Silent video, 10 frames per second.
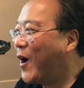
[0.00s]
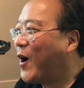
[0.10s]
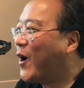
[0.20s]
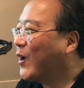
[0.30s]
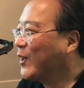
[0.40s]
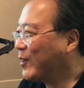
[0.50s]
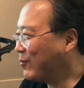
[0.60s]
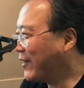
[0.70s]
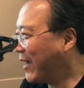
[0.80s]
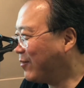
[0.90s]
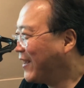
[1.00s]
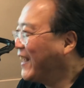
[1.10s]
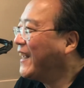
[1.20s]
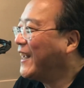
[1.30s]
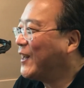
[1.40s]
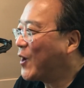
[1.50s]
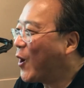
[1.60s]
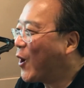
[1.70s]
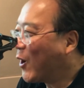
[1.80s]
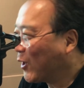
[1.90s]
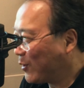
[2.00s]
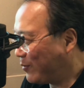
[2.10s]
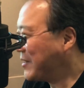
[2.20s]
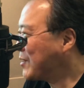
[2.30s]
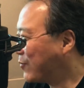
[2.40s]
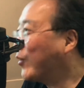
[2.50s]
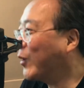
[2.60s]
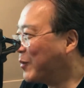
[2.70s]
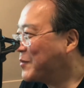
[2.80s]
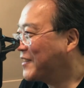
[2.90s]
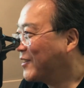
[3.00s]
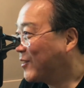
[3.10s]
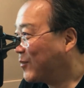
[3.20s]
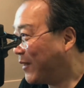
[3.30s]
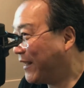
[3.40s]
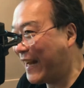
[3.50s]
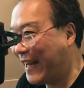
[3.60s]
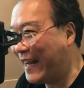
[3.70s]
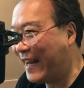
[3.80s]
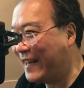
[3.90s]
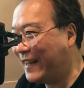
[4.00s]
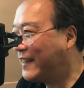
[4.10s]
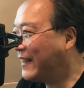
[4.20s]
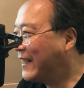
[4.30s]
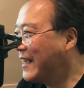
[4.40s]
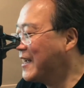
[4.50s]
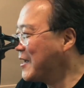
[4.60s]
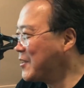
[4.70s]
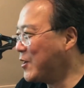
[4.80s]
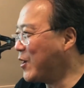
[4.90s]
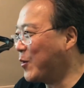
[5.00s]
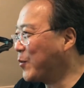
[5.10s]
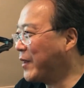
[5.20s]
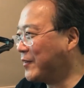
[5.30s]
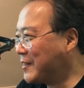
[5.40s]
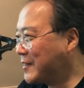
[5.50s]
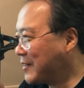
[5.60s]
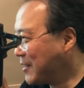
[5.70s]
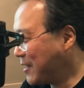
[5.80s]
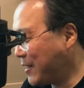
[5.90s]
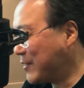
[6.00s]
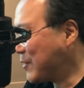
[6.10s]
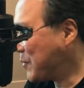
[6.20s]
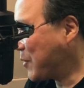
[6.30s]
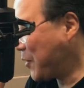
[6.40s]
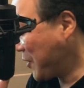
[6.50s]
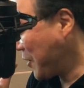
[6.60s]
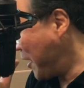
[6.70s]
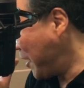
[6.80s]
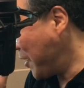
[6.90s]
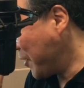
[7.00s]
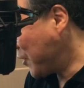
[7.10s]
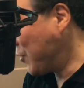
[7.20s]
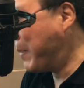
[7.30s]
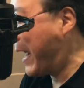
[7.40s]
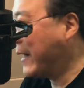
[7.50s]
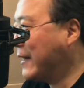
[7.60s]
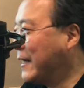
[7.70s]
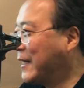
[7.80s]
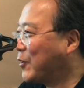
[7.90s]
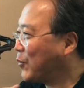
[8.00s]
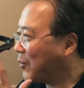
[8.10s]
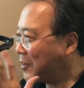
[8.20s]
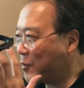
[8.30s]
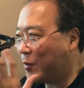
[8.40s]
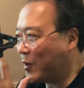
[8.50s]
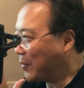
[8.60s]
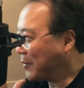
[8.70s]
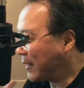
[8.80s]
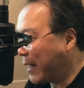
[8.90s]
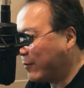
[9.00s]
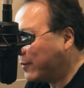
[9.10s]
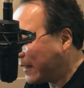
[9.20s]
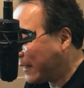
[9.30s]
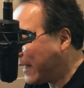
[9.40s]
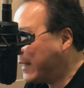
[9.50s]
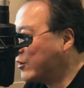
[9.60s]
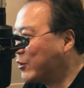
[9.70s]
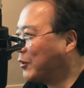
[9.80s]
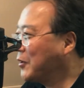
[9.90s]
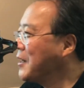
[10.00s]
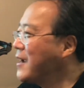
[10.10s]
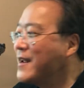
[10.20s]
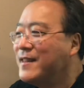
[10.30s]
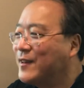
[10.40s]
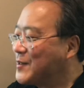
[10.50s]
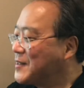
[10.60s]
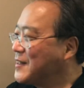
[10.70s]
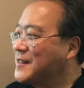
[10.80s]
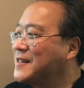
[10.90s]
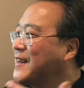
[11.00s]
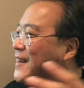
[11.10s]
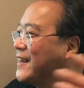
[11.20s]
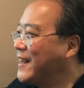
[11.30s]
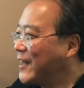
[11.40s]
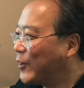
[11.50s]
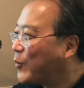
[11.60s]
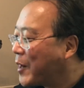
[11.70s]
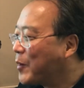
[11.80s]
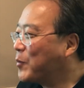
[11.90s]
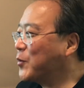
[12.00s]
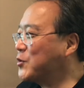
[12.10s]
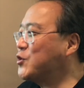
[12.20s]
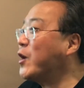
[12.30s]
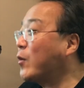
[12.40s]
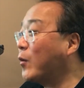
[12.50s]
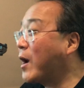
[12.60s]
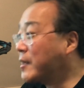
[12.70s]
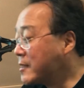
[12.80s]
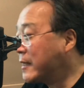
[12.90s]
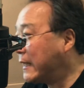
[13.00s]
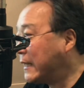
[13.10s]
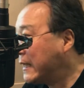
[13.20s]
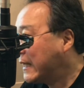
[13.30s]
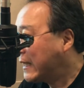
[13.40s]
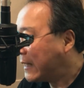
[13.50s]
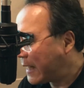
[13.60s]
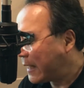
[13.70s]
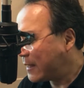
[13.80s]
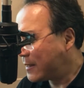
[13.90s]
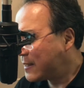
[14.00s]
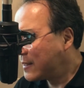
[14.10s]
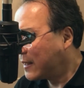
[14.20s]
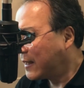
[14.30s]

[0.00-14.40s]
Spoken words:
all of life in all of its forms, right? And I think, whether it's humanity or life in nature, there's this incredible generosity that's